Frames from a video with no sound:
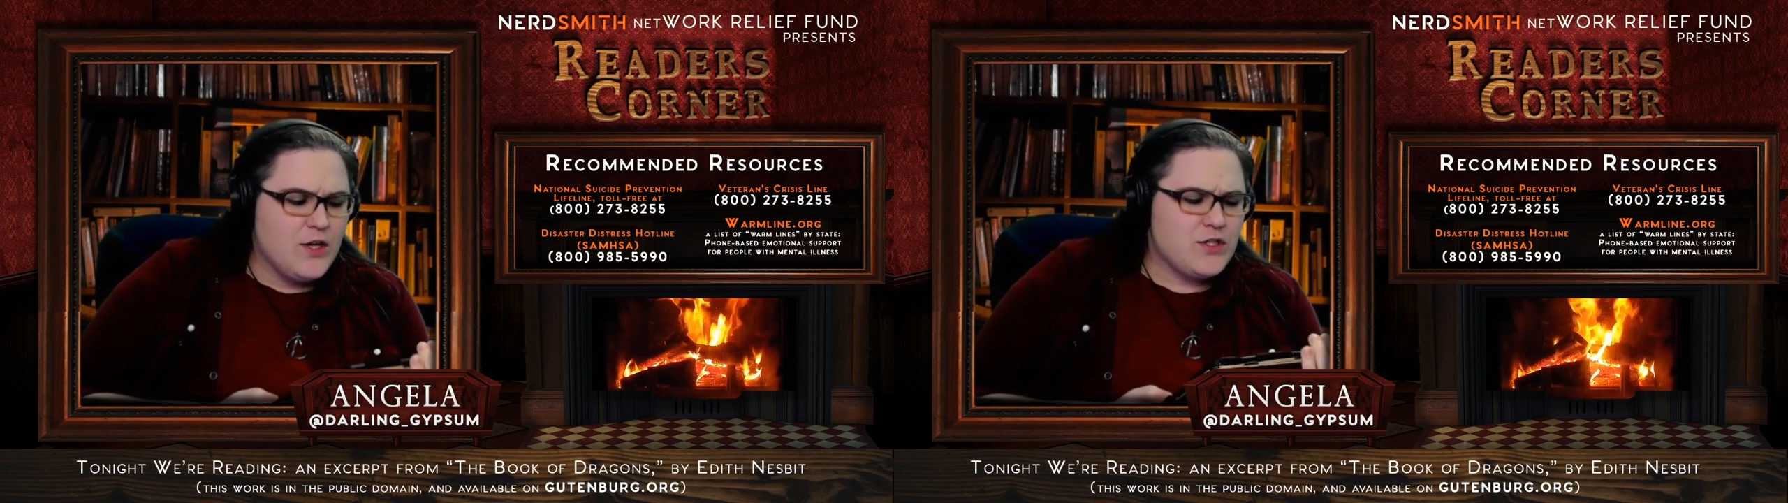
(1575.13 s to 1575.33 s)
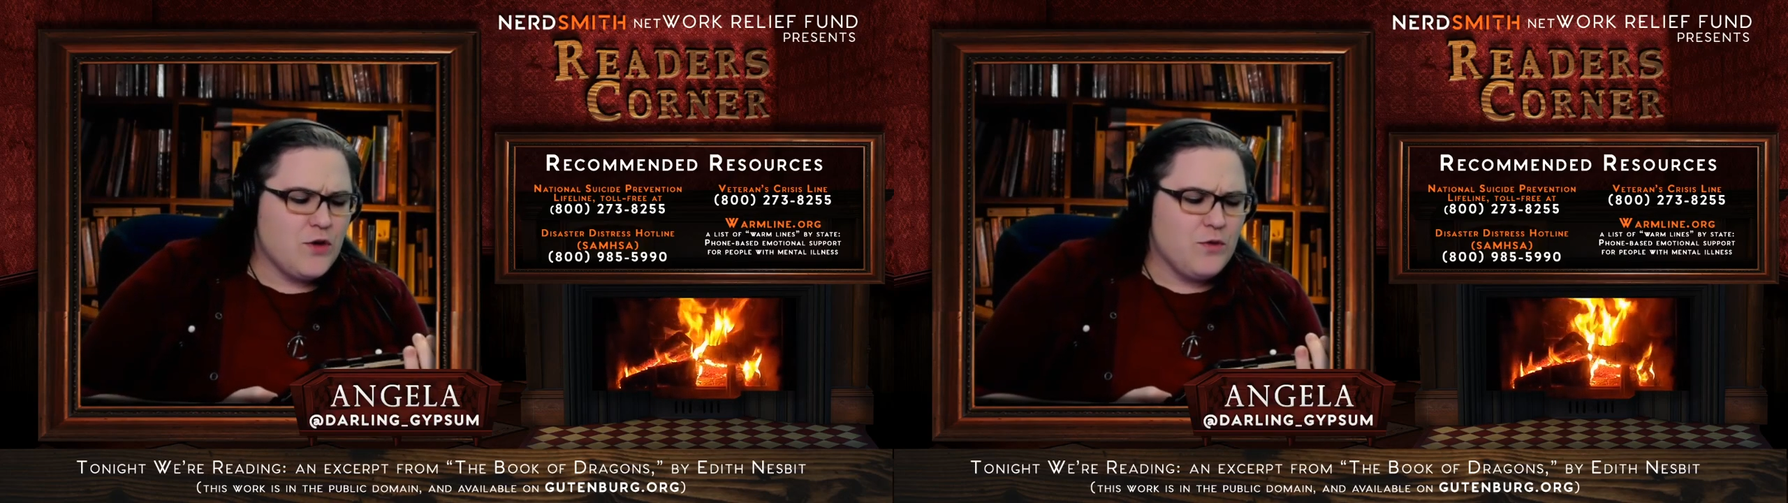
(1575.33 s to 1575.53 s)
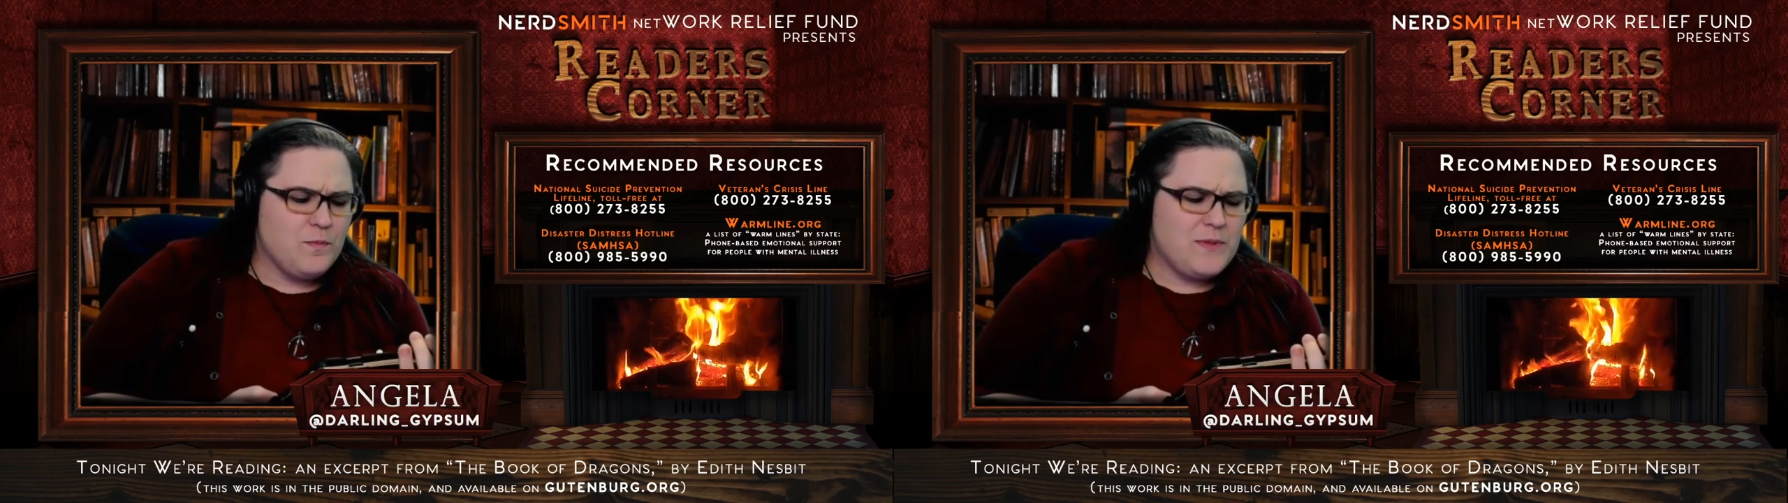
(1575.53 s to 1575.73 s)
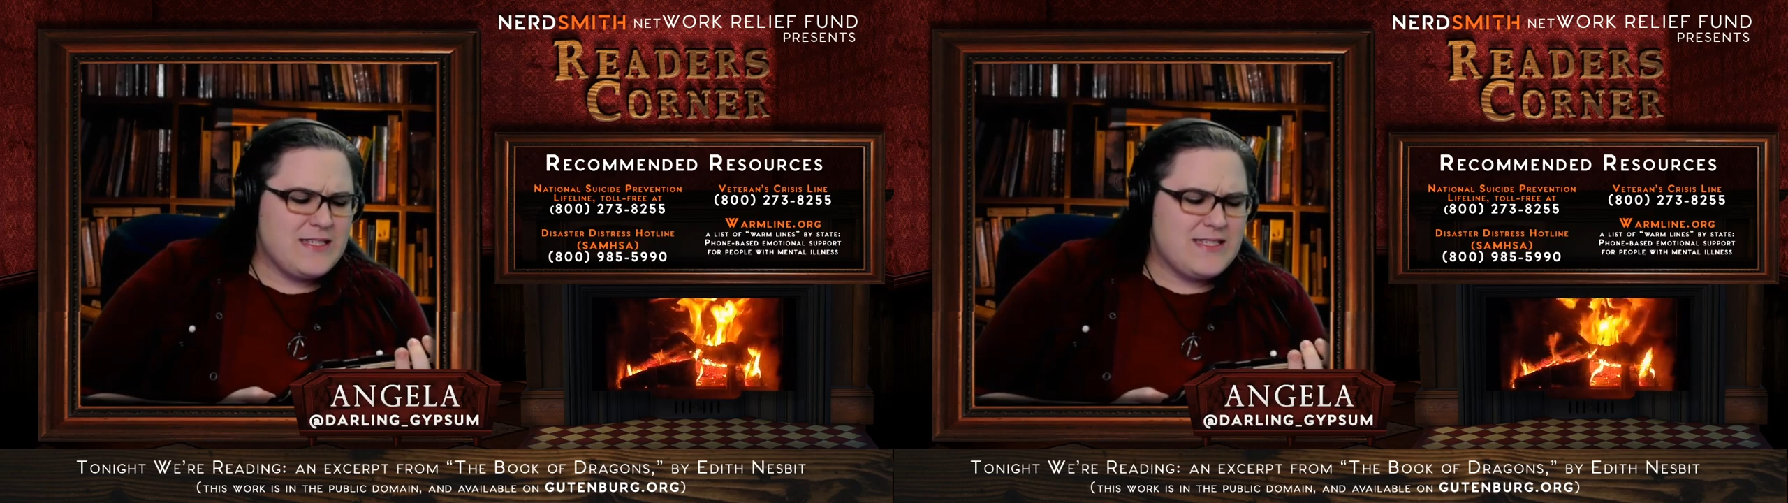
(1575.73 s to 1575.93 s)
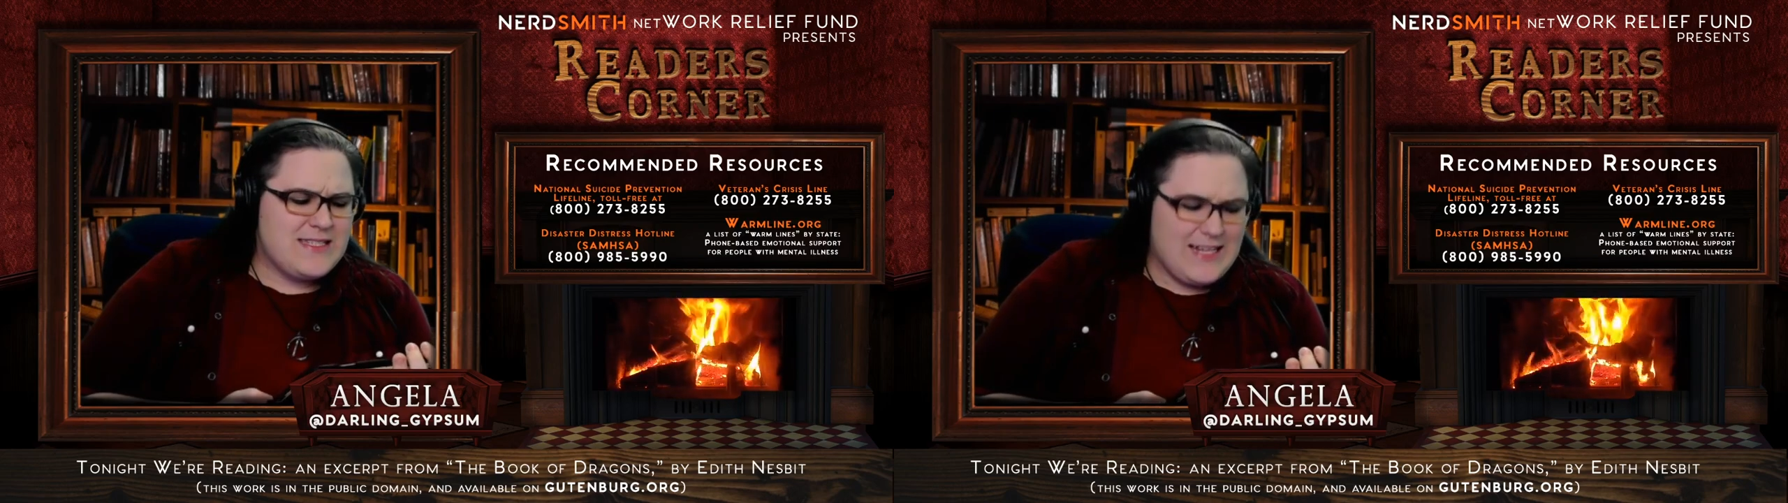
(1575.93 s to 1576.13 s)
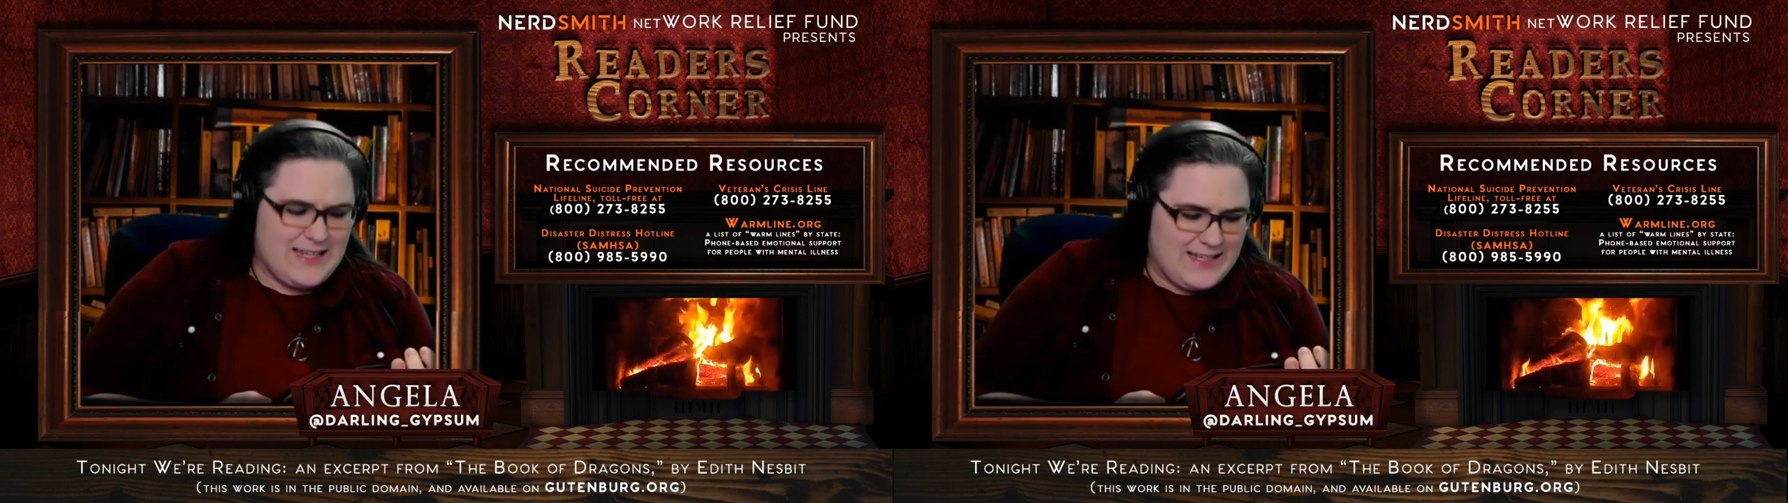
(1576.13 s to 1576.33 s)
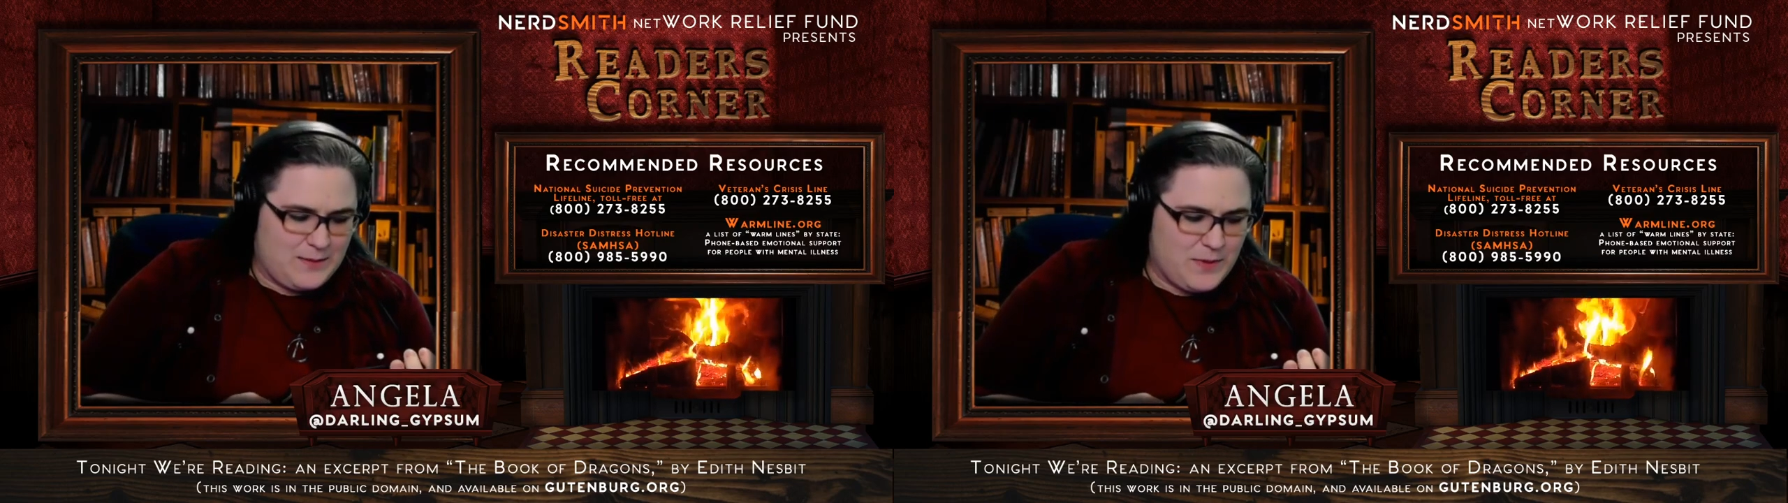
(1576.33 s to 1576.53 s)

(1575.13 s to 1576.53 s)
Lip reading: Don't be silly,